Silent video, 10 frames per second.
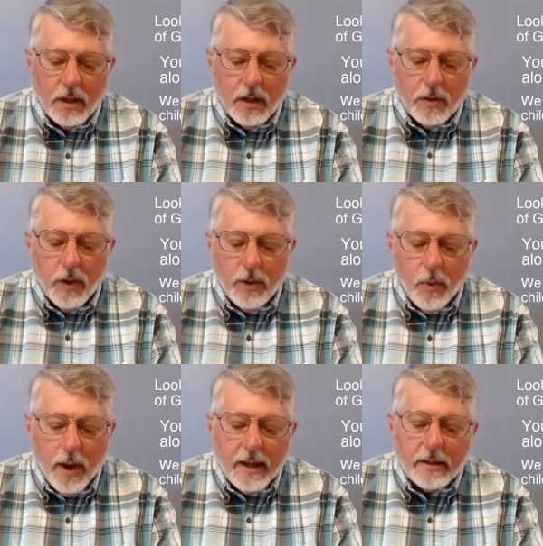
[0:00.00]
We
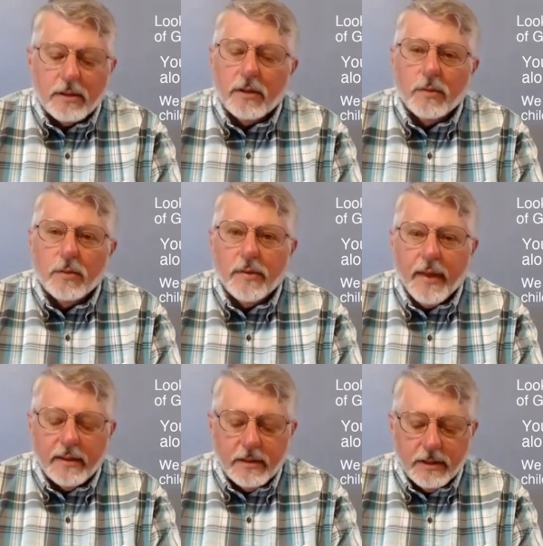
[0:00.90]
wait with
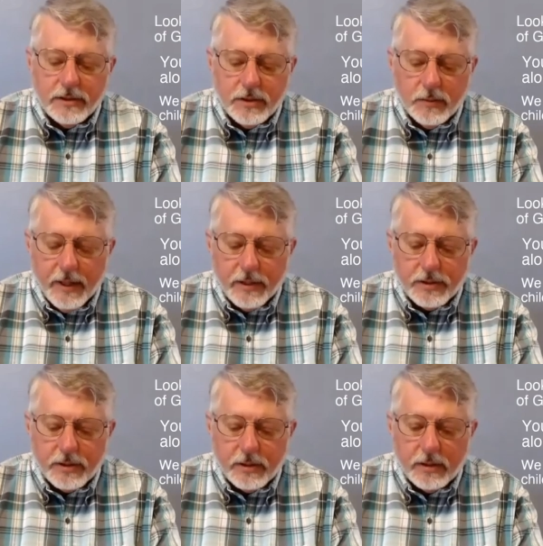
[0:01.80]

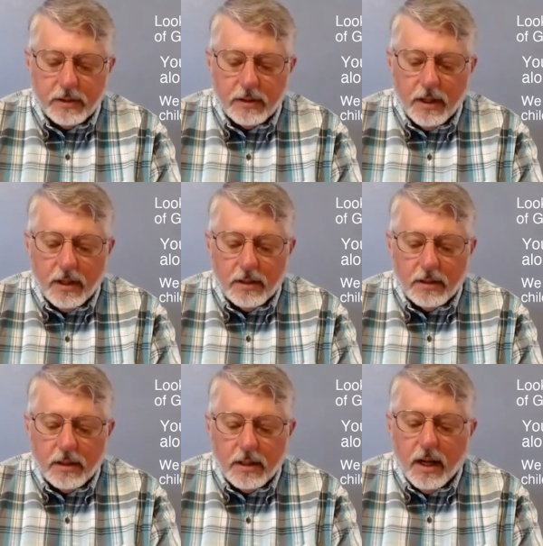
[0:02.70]
anticipation
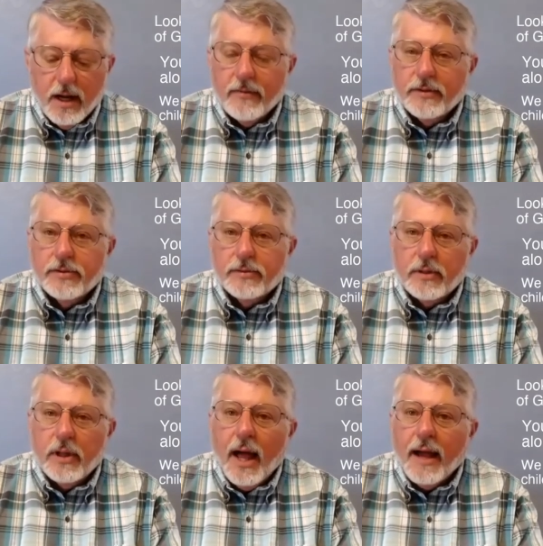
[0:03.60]
of e-
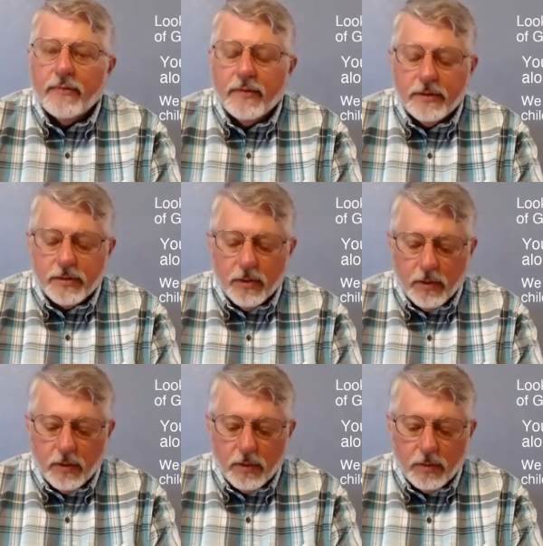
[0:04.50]
life
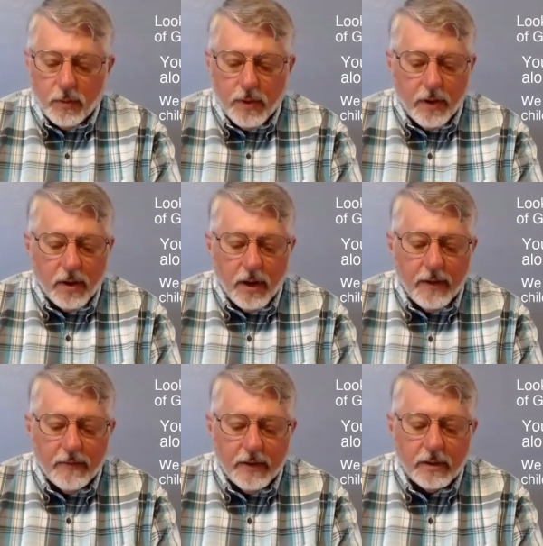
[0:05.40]
eternal with our
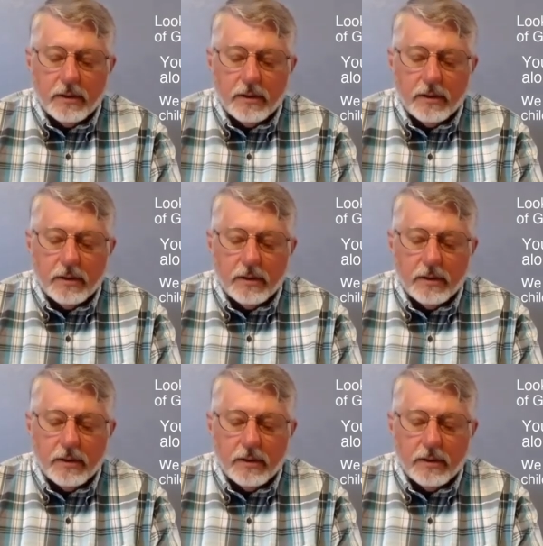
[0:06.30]
loving